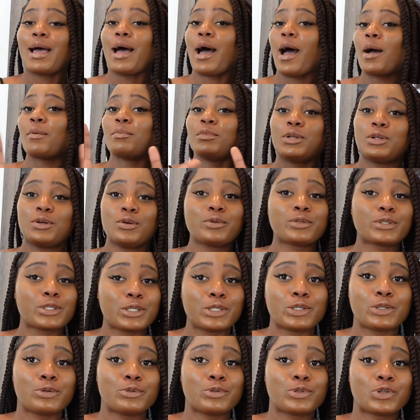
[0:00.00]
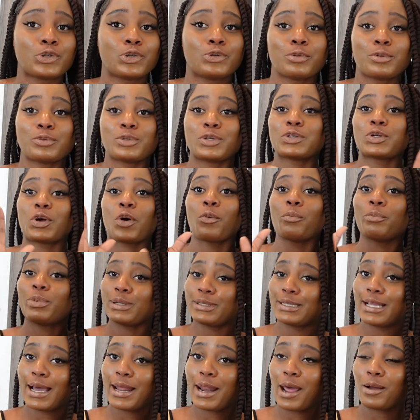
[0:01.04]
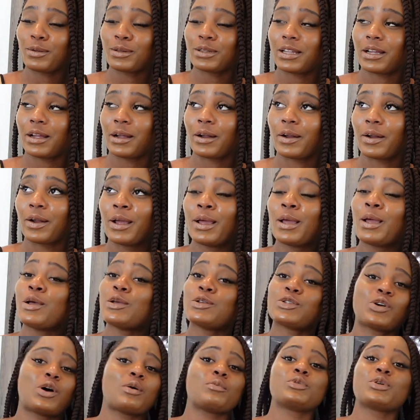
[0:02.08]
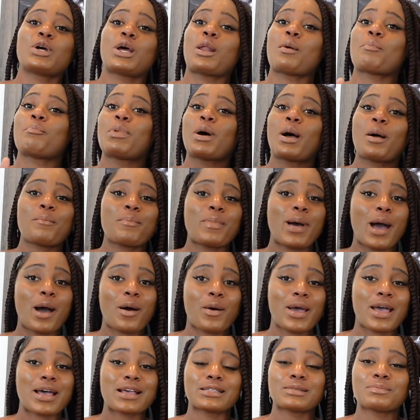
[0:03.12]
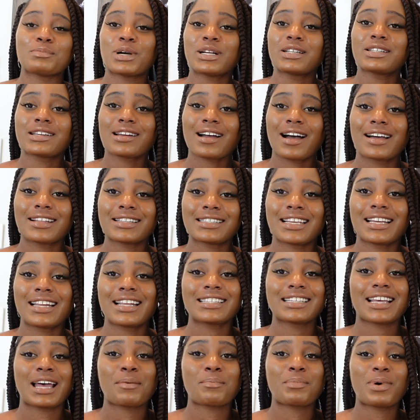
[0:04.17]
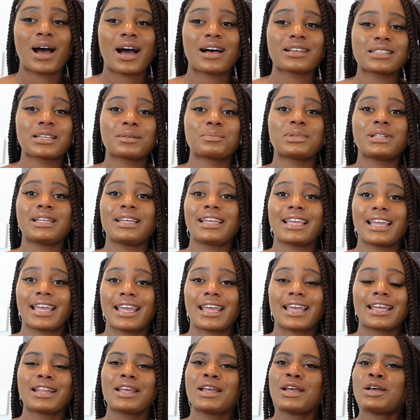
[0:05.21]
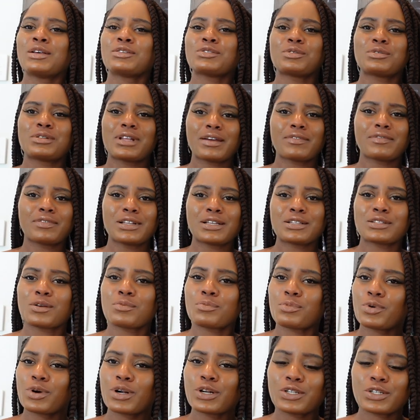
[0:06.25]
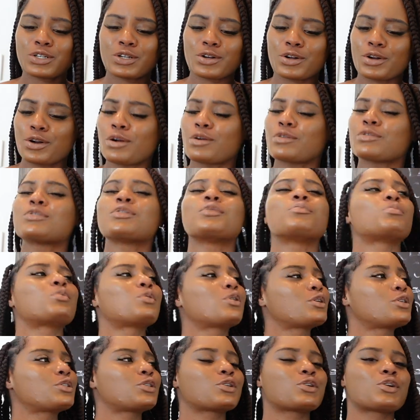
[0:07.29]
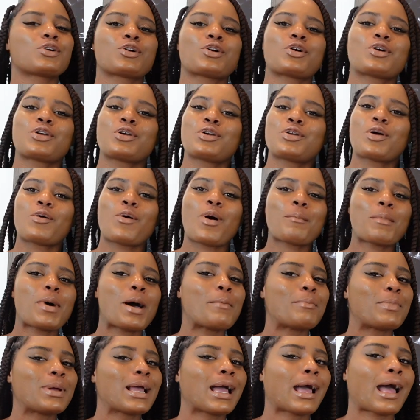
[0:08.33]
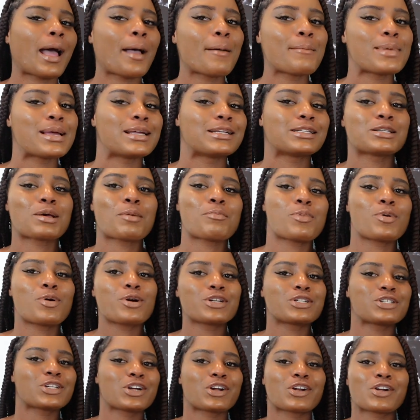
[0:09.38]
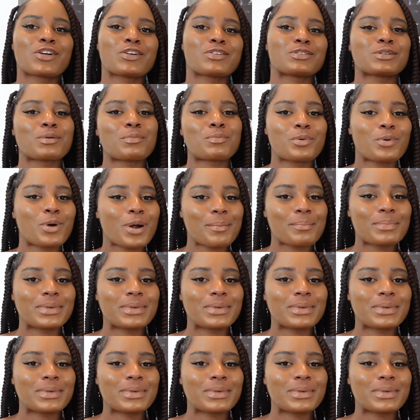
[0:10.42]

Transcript: I'm new to YouTube, I'm just gonna put that out there. So I'm trying to pump out as much content as I possibly can. So definitely support your girl. You know, I'm up and coming, support your girl, support